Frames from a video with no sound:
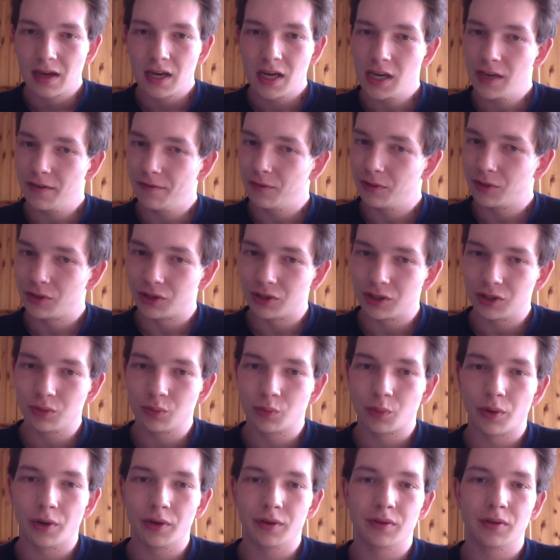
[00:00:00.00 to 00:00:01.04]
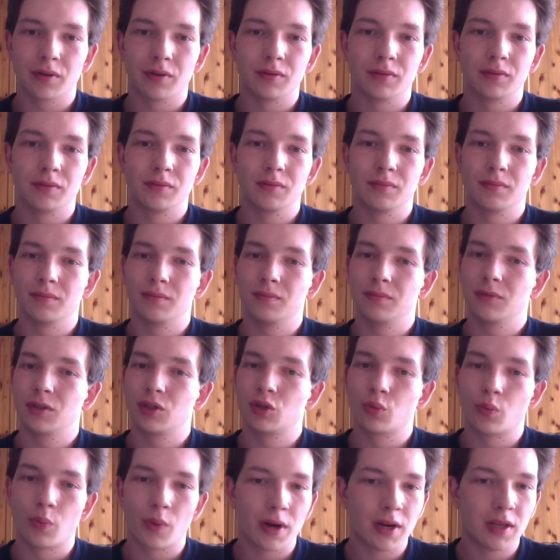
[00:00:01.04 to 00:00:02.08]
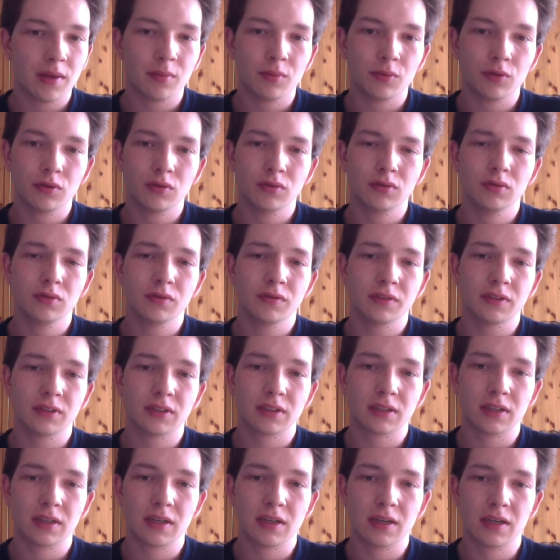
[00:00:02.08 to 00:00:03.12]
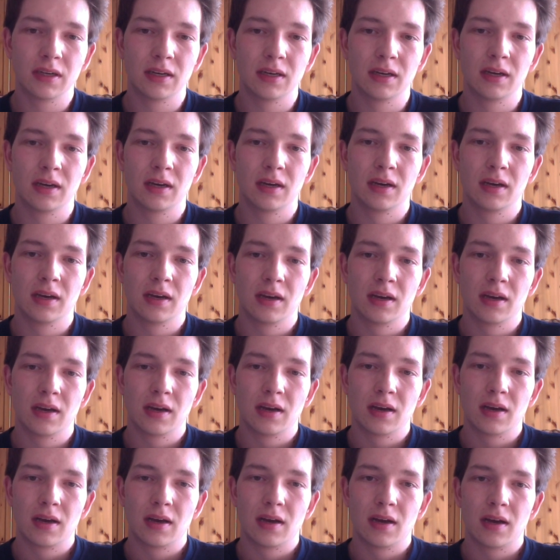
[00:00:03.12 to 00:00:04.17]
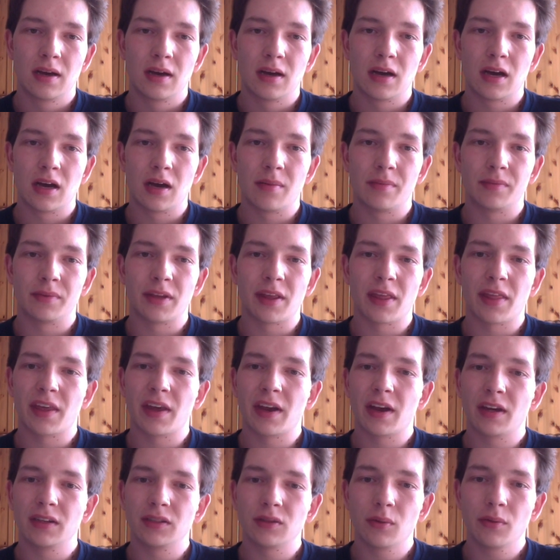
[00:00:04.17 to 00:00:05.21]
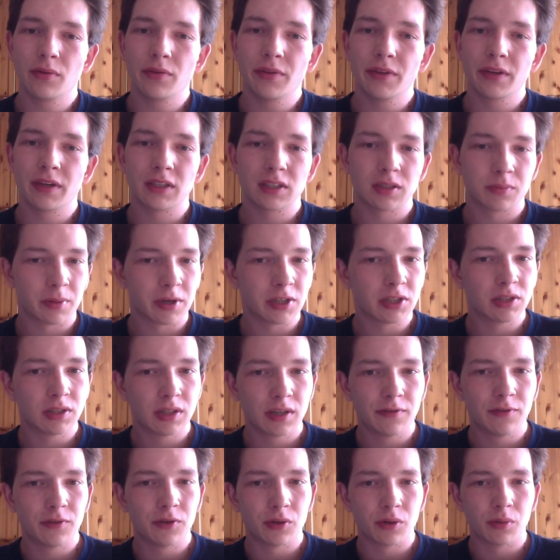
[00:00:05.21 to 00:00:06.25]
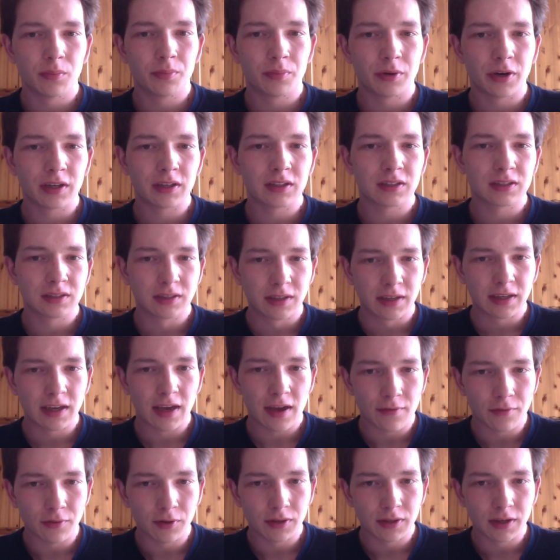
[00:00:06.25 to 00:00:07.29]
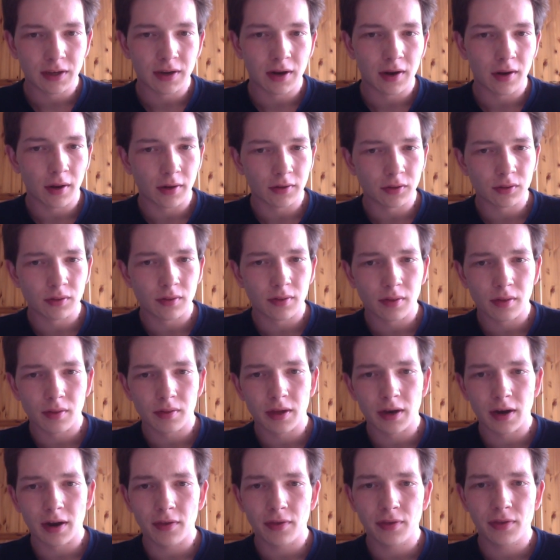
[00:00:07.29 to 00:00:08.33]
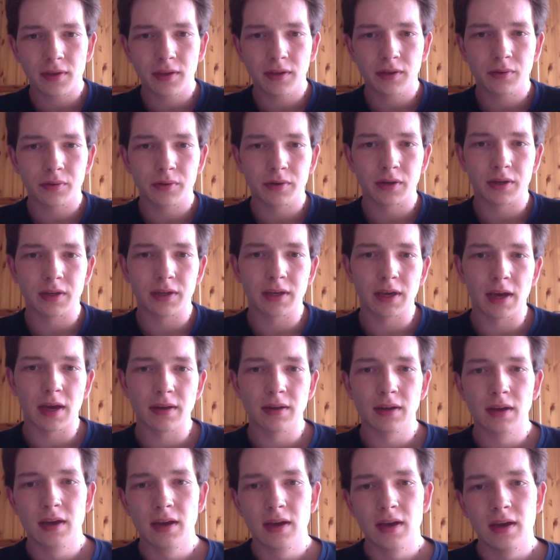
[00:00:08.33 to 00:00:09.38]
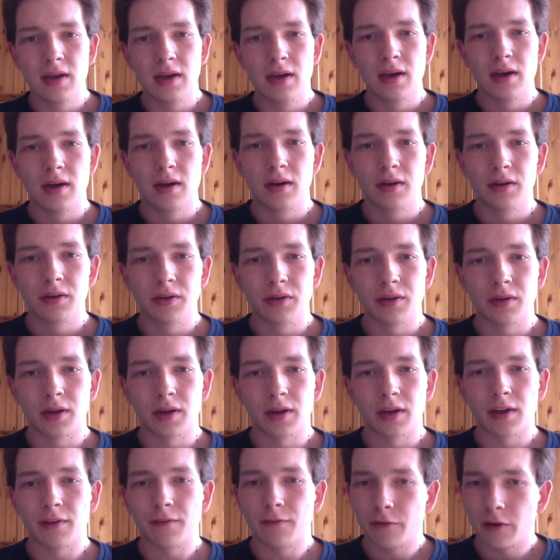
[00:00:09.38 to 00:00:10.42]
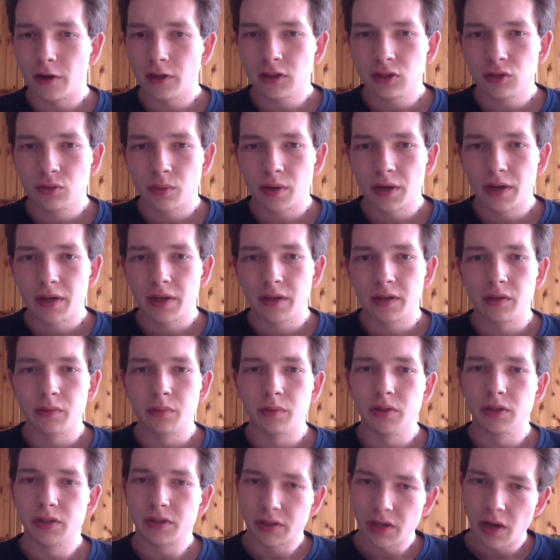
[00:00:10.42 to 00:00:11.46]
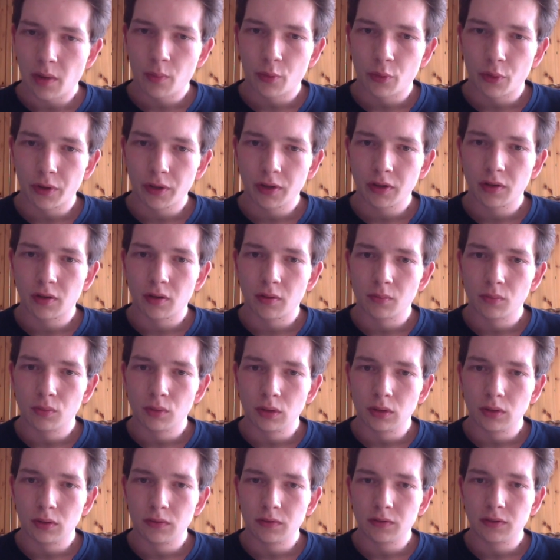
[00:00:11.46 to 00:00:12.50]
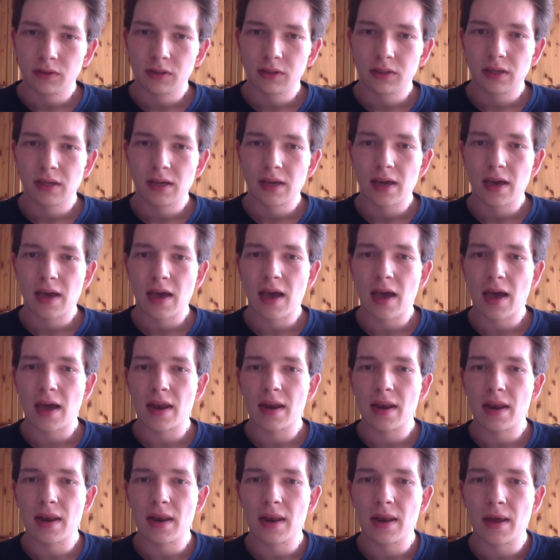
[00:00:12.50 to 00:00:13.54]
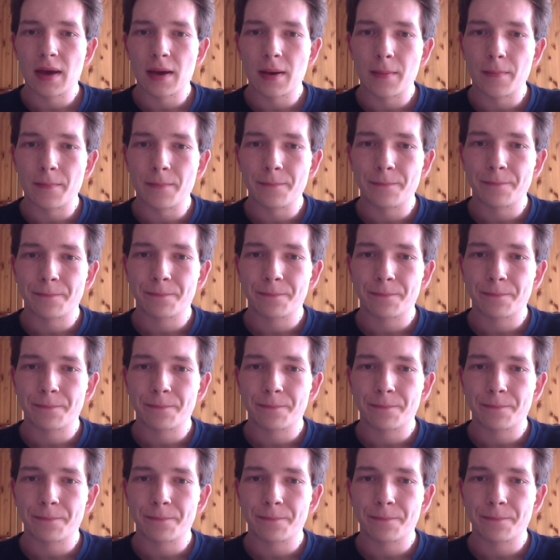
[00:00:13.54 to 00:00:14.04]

if you just work on 20 moves, then I don't think, especially if you don't practice like every day, then I think you're gonna get frustrated. You will stop working on moves, and